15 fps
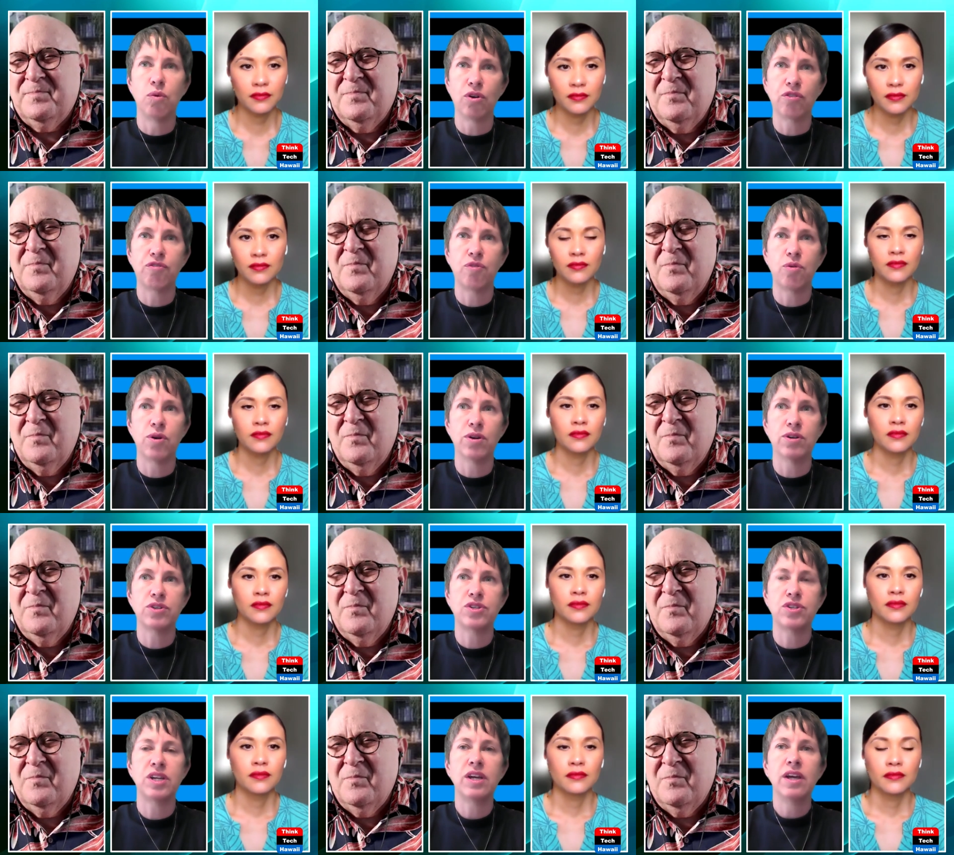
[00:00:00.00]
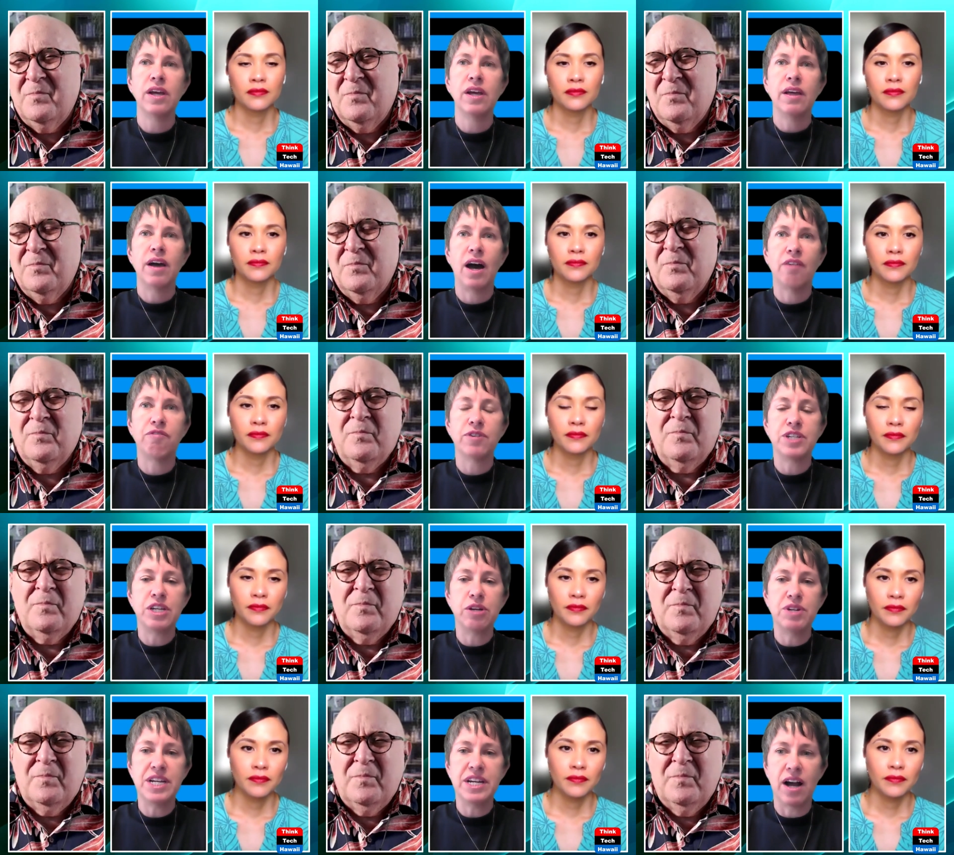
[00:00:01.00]
Speaker 1: workforce for
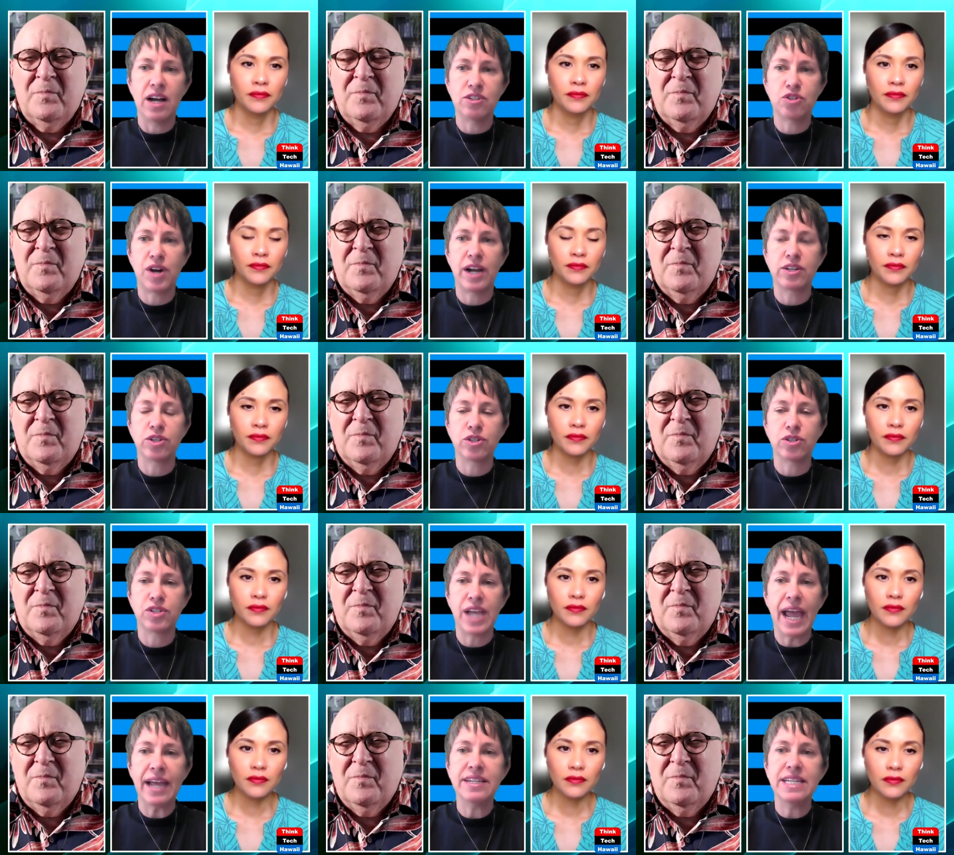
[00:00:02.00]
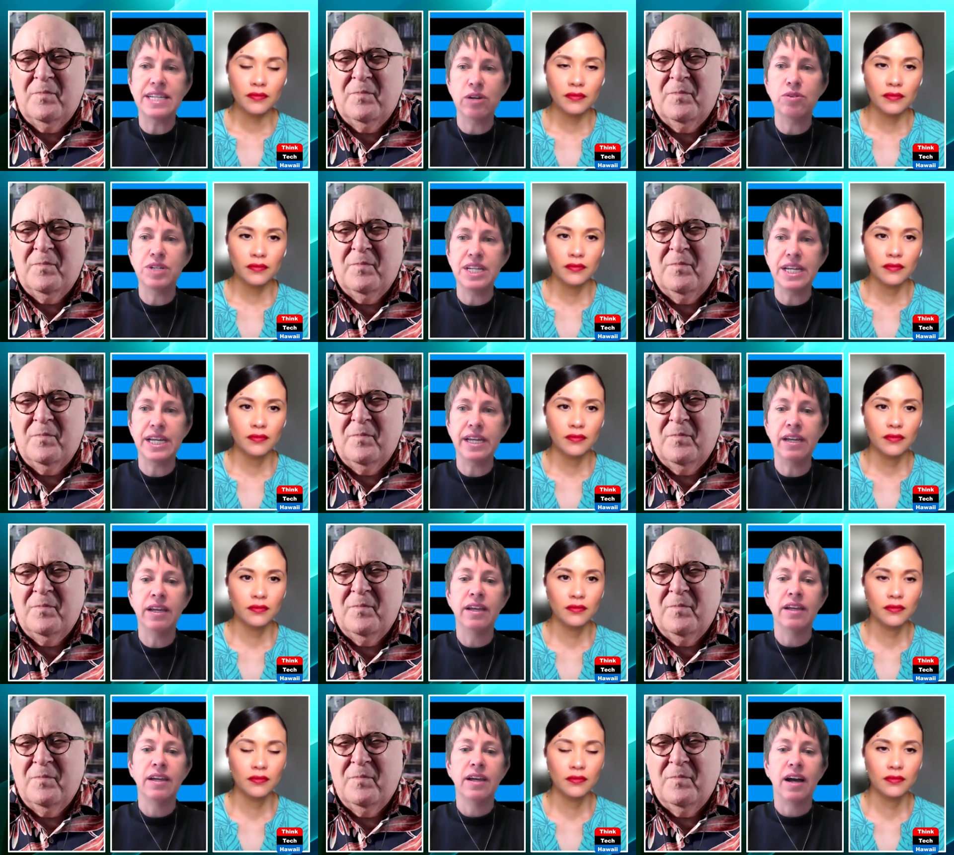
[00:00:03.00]
DoD contractors and DoD.